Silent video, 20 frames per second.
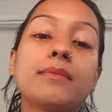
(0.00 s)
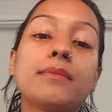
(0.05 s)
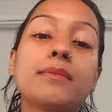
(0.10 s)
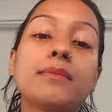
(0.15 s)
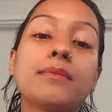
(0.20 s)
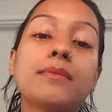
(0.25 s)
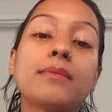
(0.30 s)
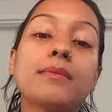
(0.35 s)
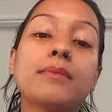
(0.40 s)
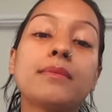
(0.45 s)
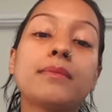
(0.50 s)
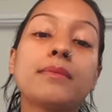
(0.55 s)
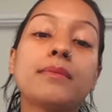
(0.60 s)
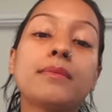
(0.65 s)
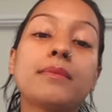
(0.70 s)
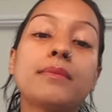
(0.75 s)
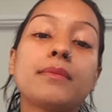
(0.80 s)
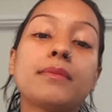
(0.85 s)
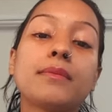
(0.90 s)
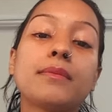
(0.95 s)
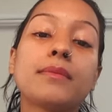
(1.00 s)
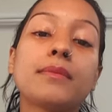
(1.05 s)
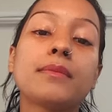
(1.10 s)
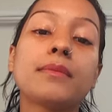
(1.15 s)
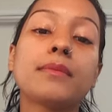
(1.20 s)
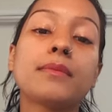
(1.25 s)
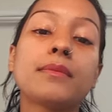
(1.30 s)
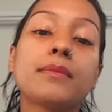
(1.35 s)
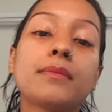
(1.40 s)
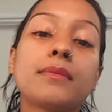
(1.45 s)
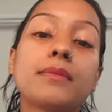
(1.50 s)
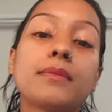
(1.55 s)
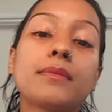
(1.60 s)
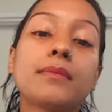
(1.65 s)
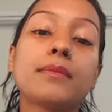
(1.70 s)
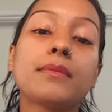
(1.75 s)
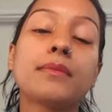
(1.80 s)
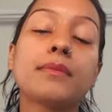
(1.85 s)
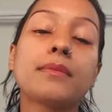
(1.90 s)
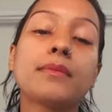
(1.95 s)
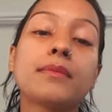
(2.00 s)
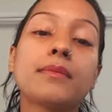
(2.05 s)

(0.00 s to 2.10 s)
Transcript: Nothing is said.